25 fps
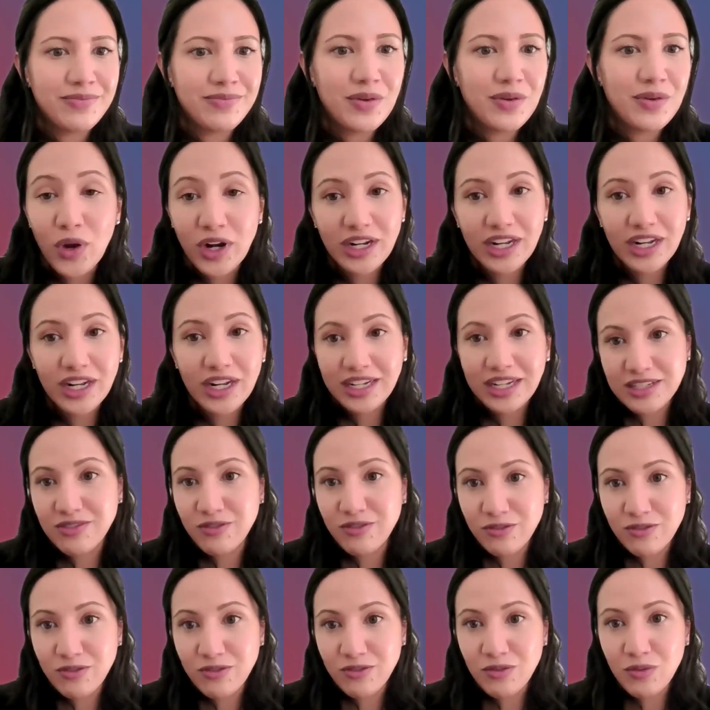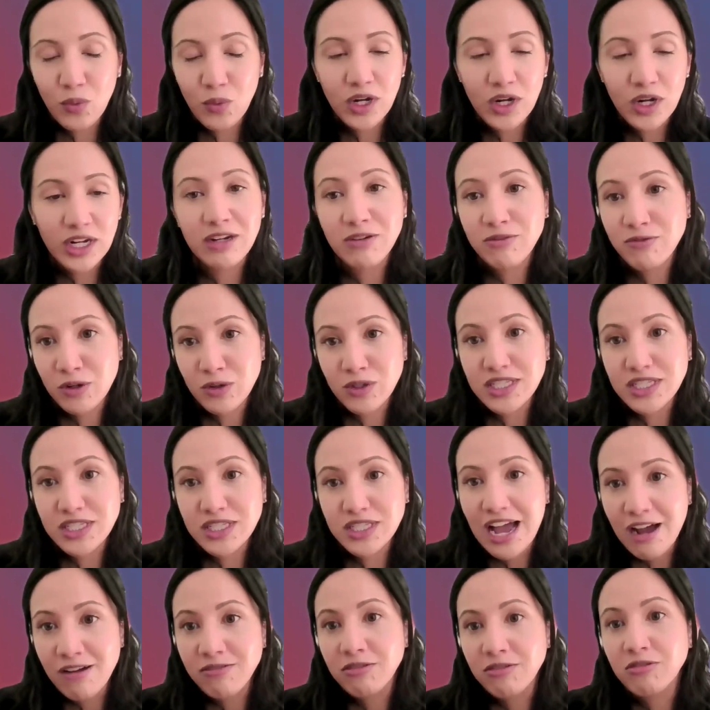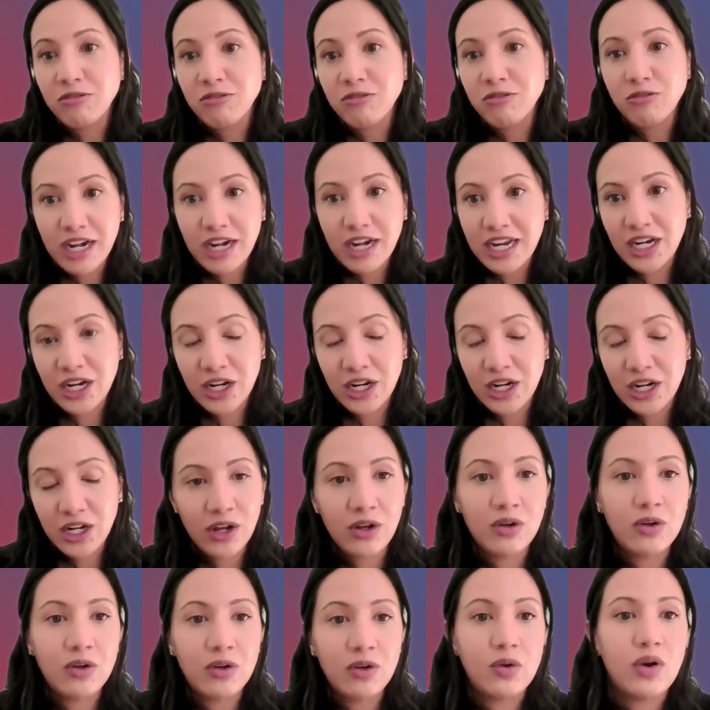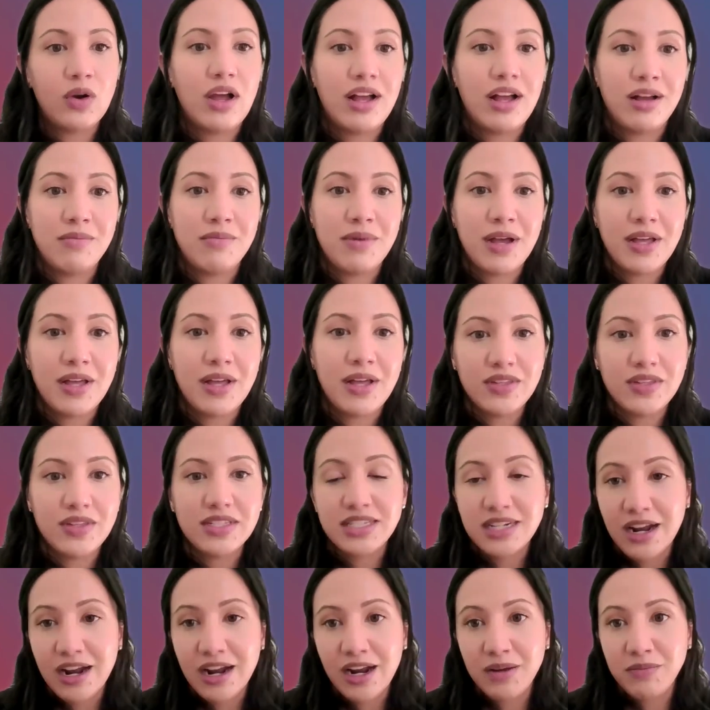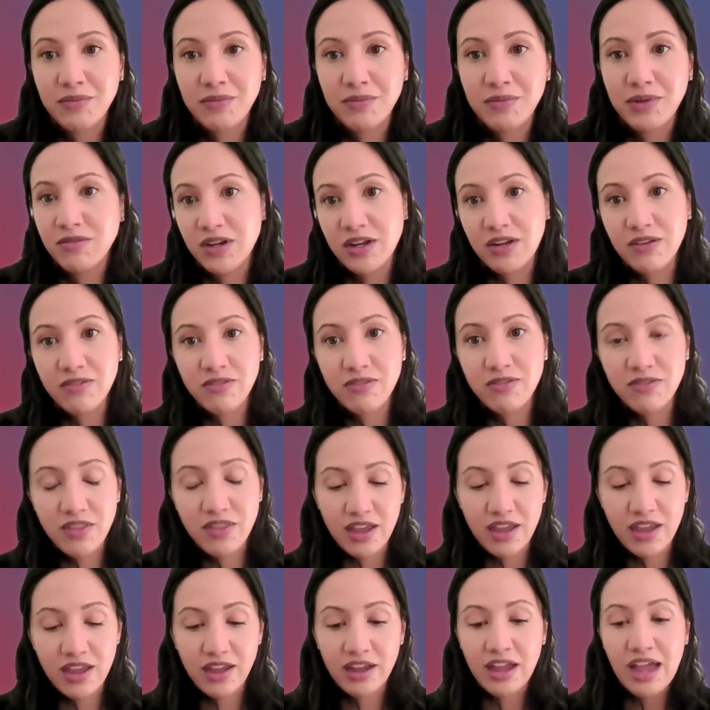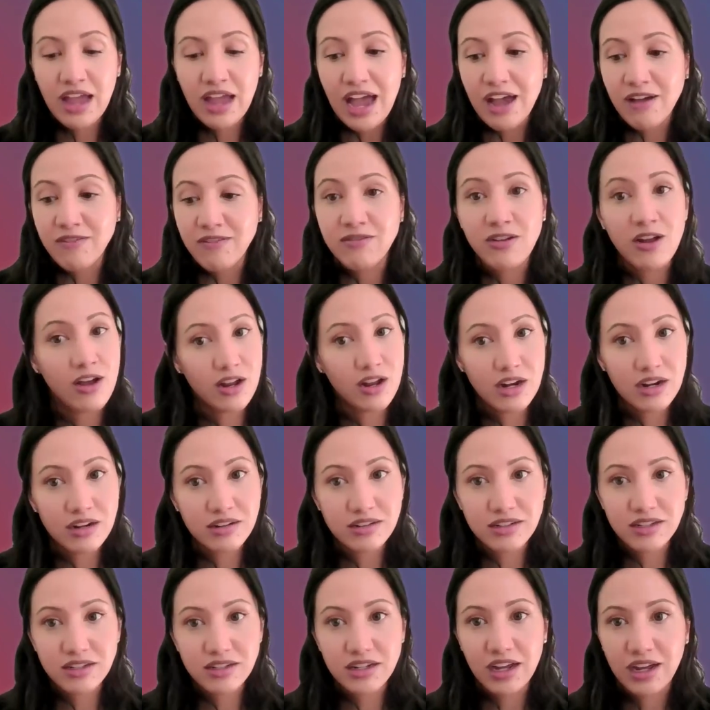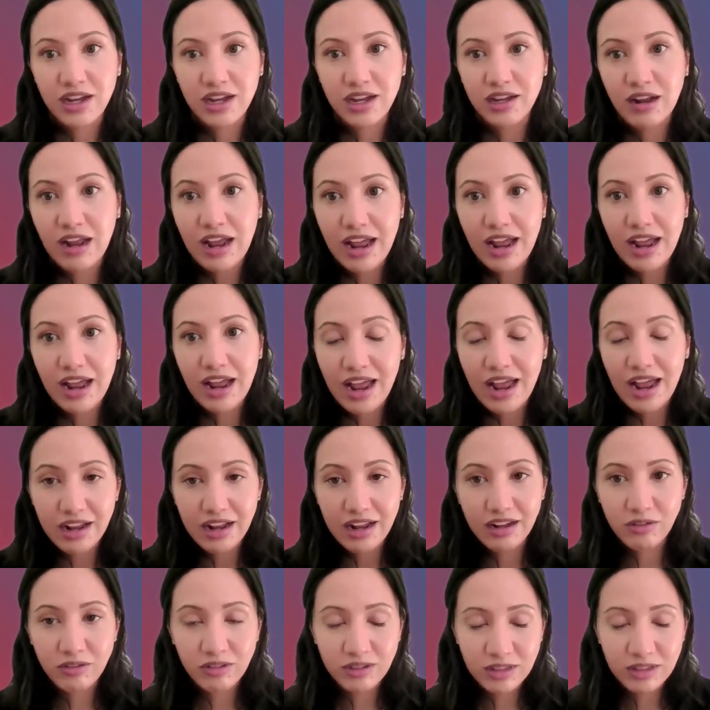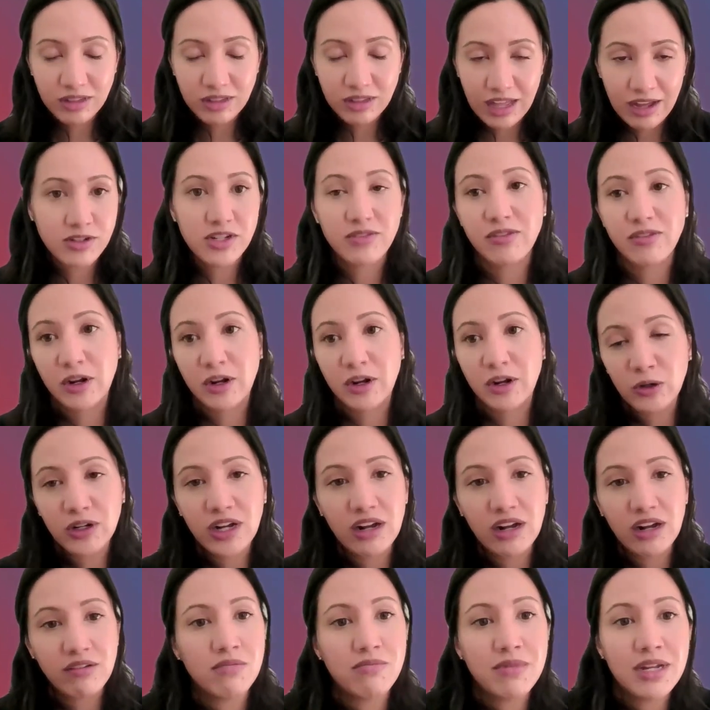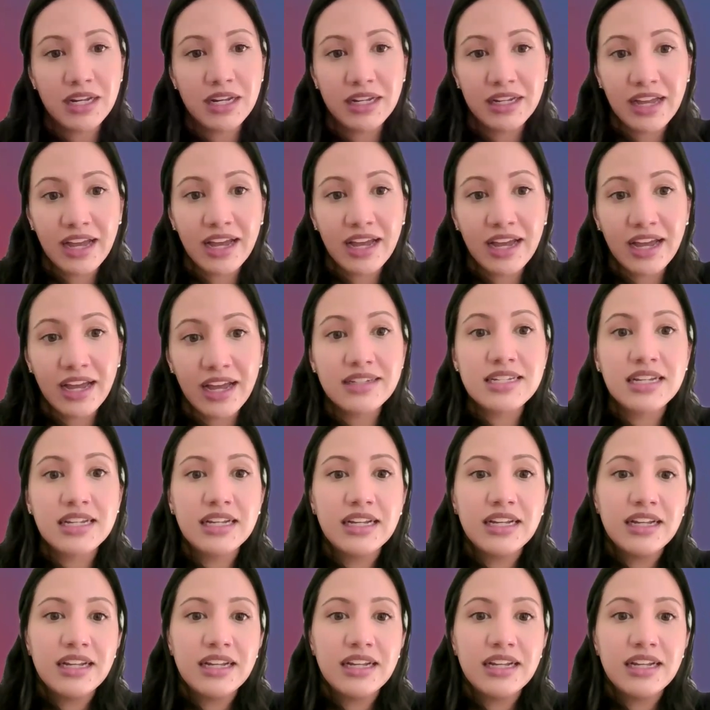What can folks have ready to go at this time, even if they have not left federal government yet?